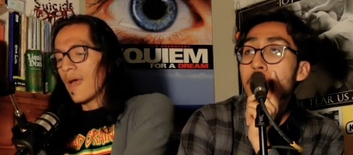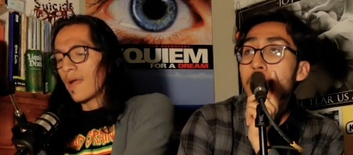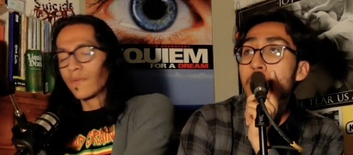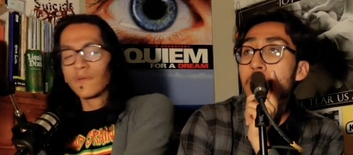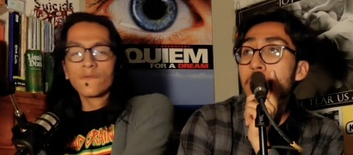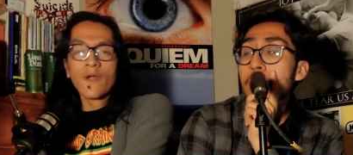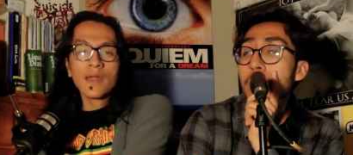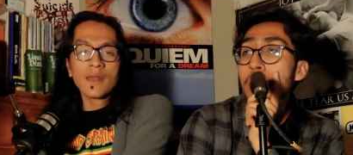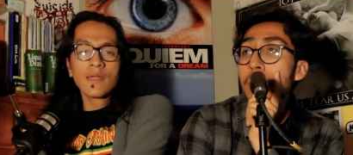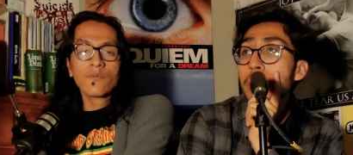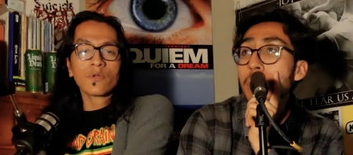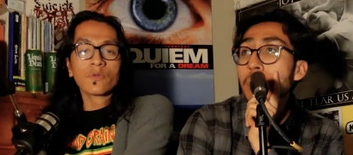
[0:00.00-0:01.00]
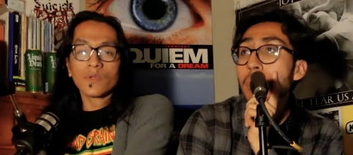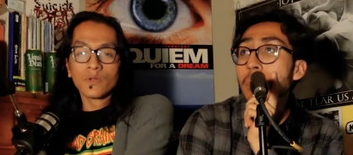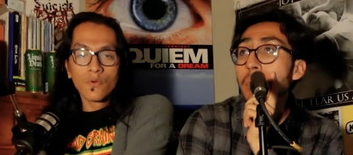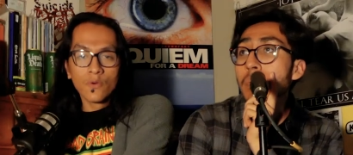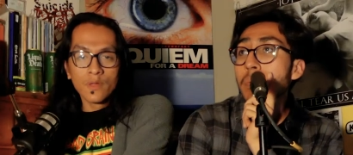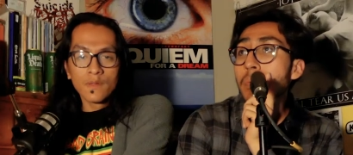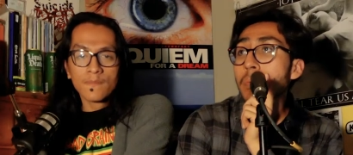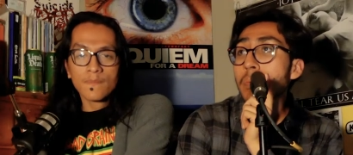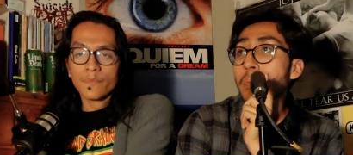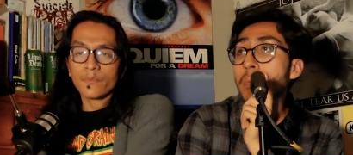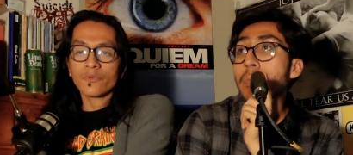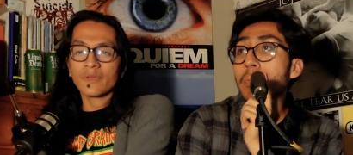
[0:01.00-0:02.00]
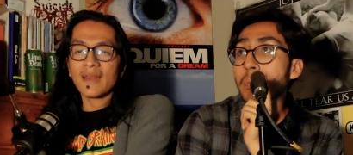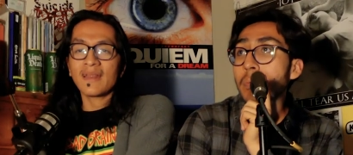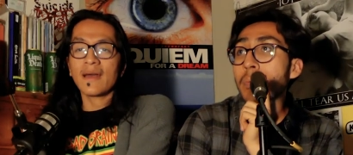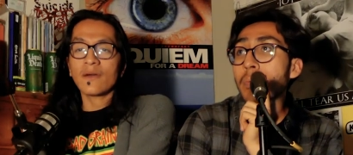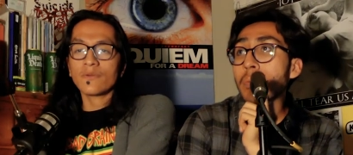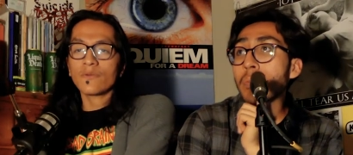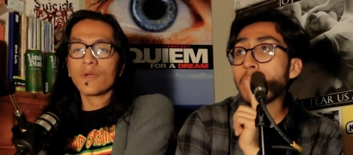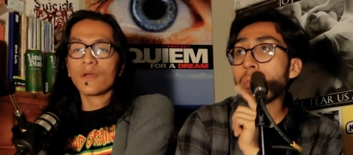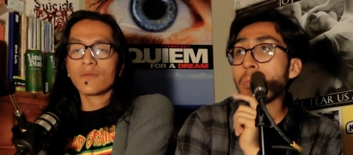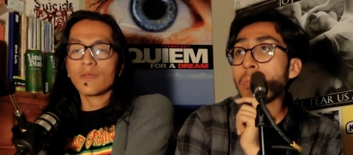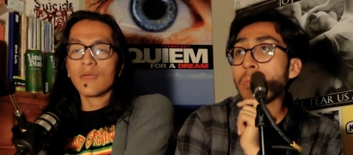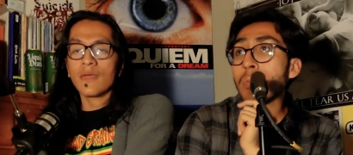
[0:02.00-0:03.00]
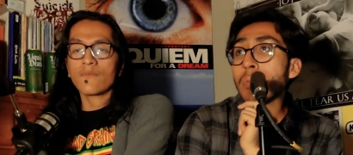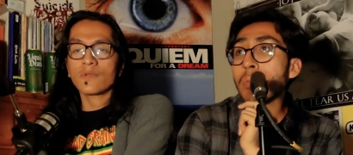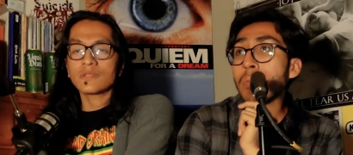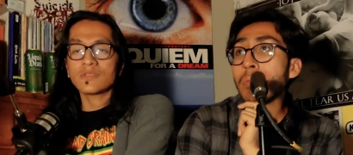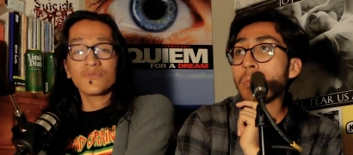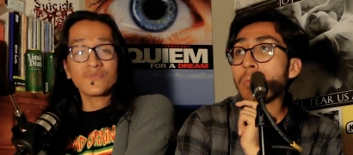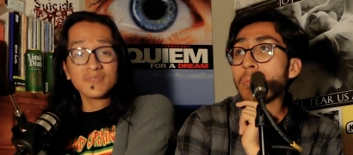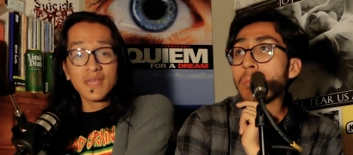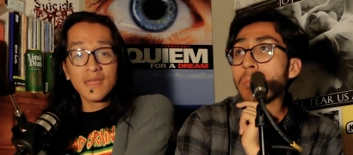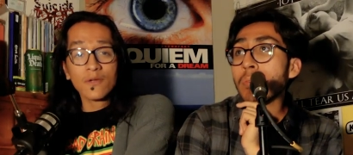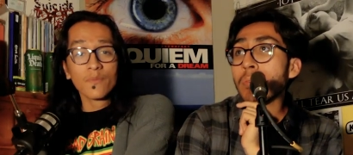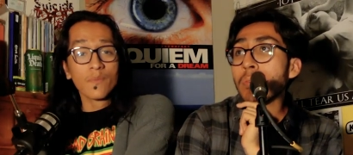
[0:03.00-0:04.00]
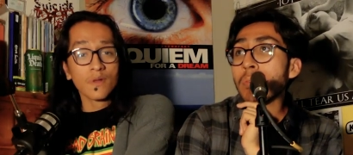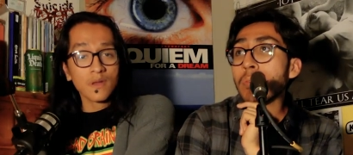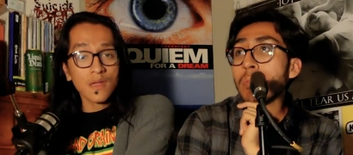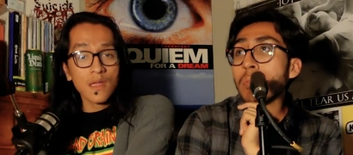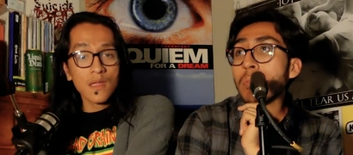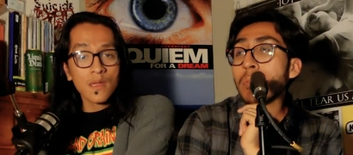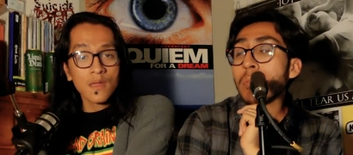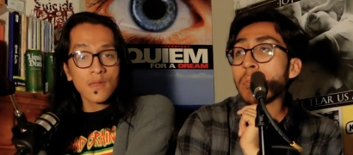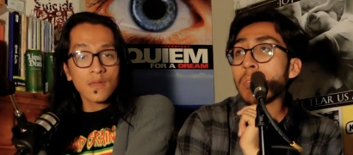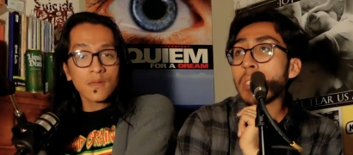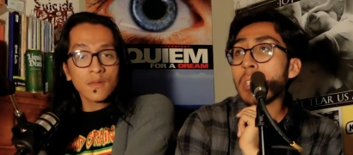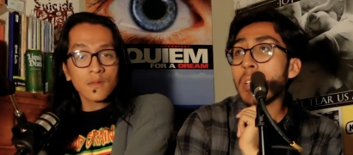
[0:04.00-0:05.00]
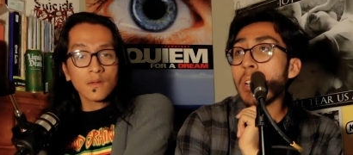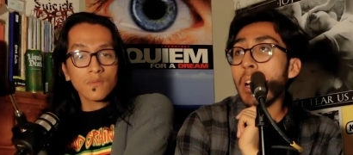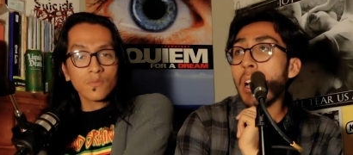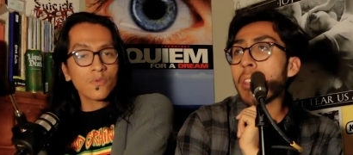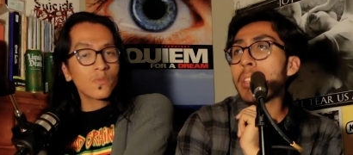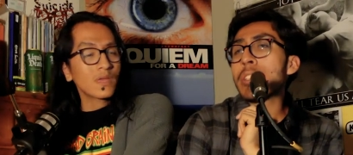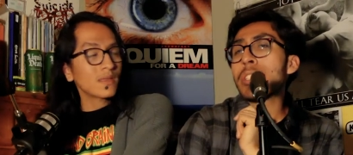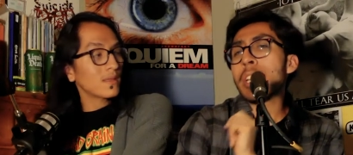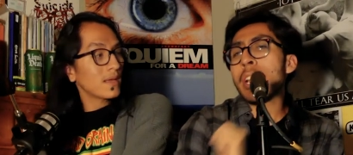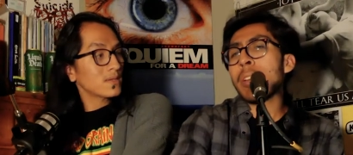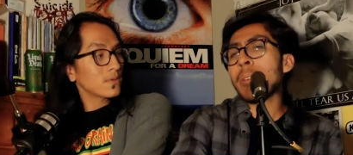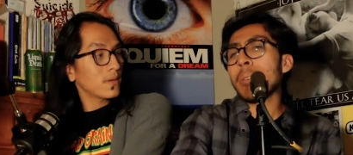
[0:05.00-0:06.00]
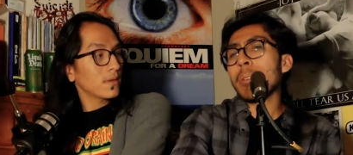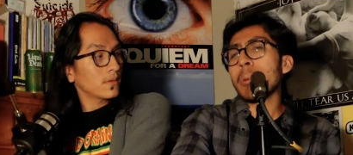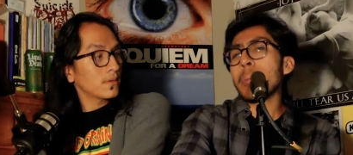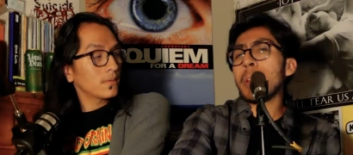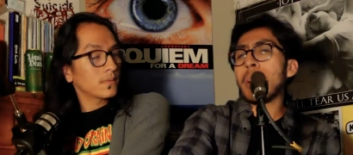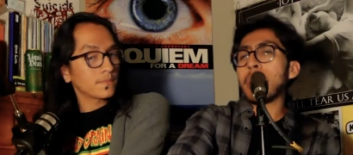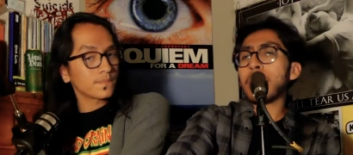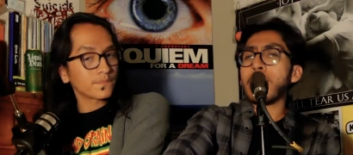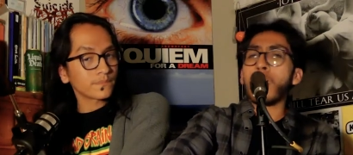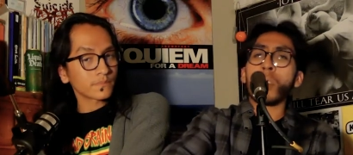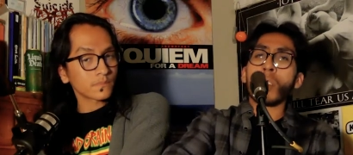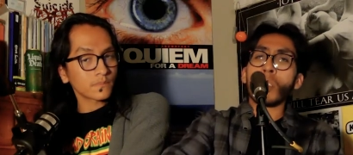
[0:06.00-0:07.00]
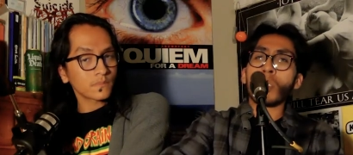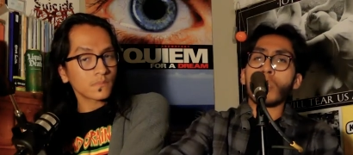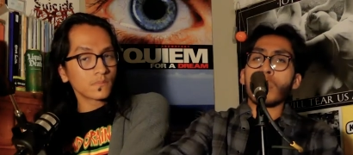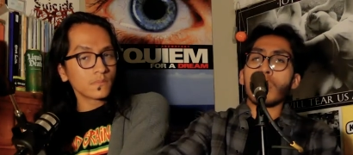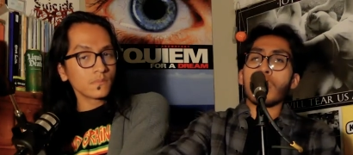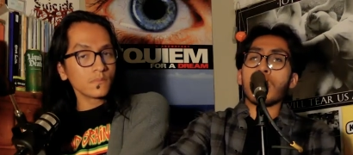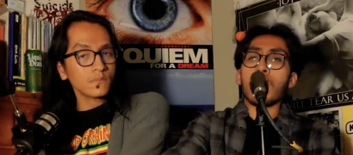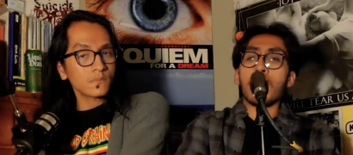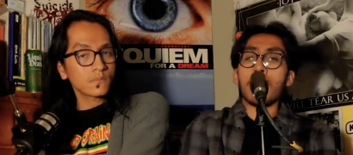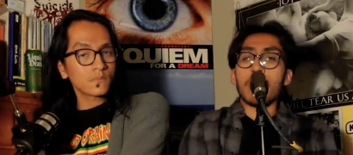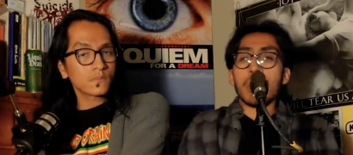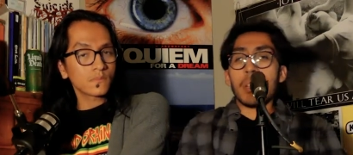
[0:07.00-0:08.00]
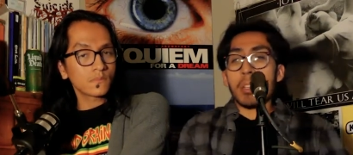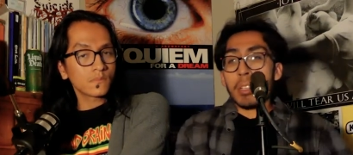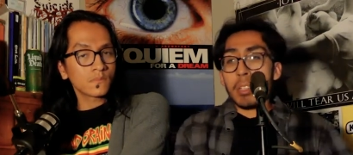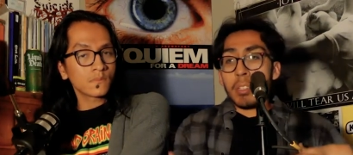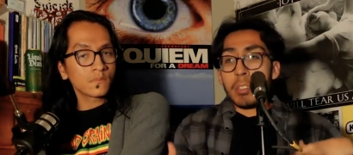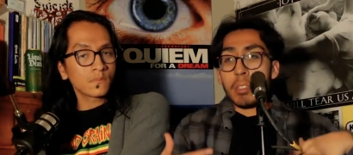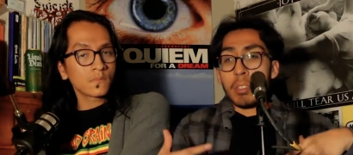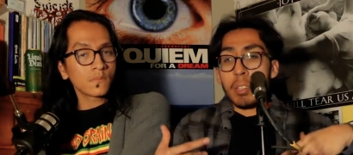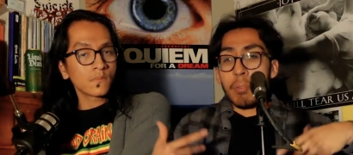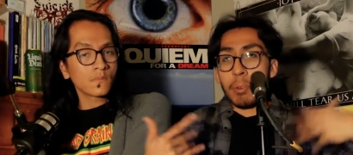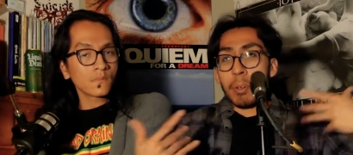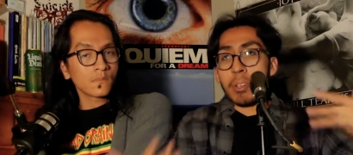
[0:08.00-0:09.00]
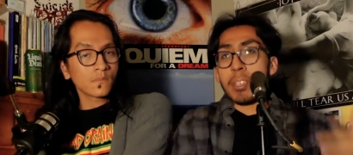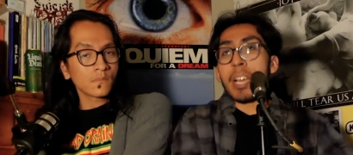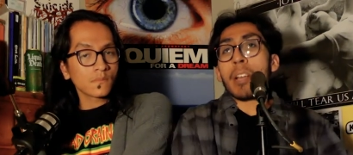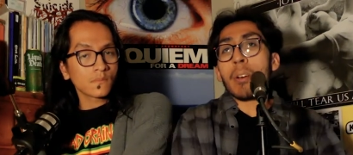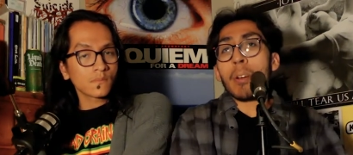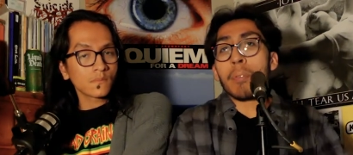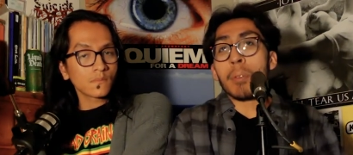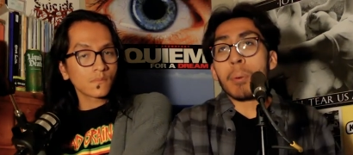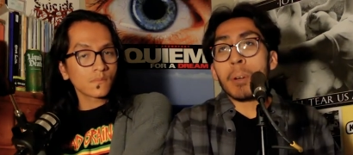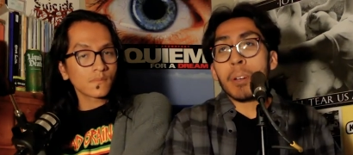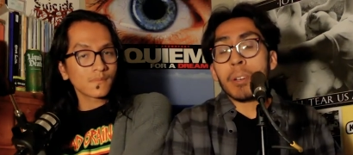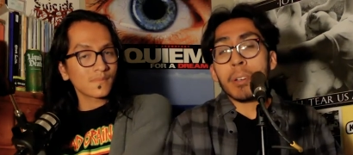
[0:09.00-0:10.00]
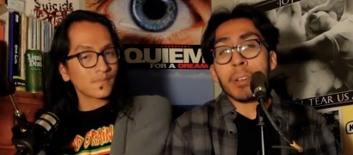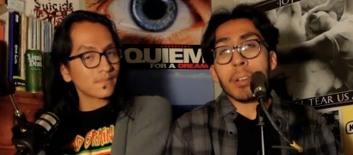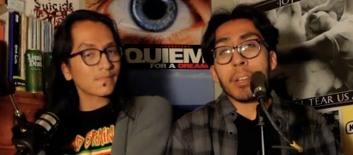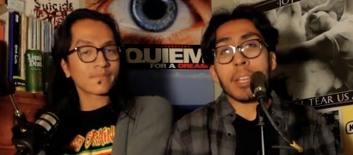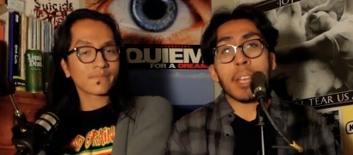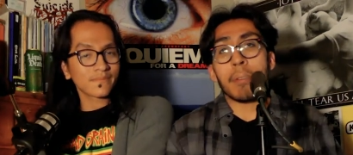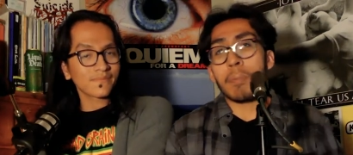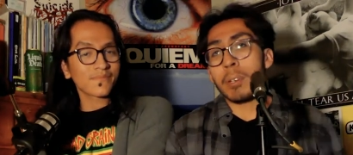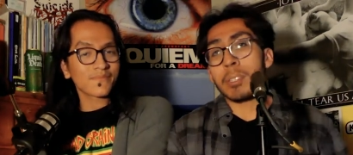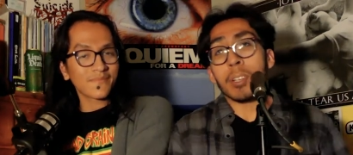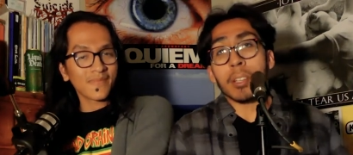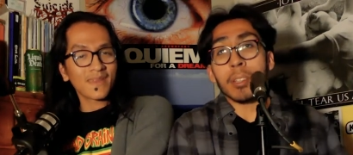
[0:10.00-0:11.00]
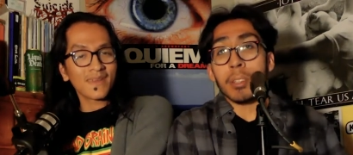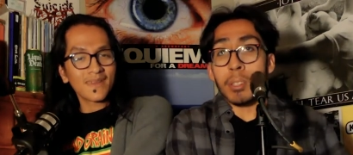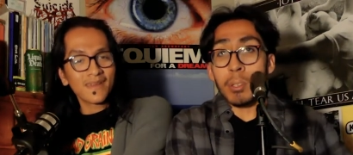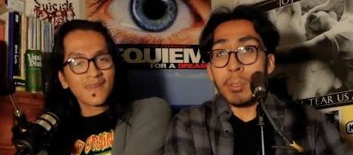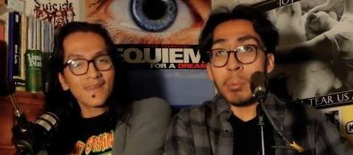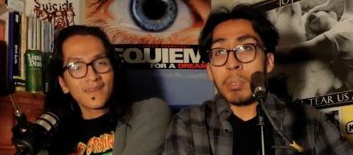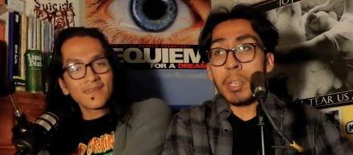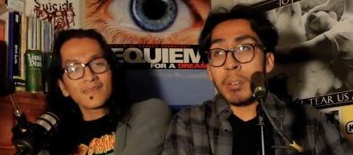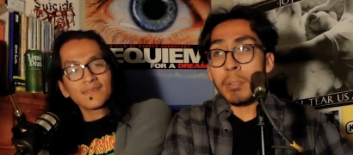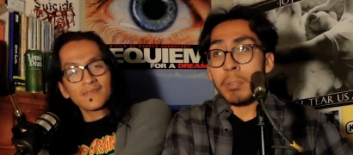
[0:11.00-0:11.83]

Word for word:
Speaker 1: Every Friday we're gonna record it. We'll get it out around every Tuesday or Monday. on the channel,
Speaker 2: it'll be out earliest. So if you're a diehard viewer, you're gonna get it first on the YouTube channel.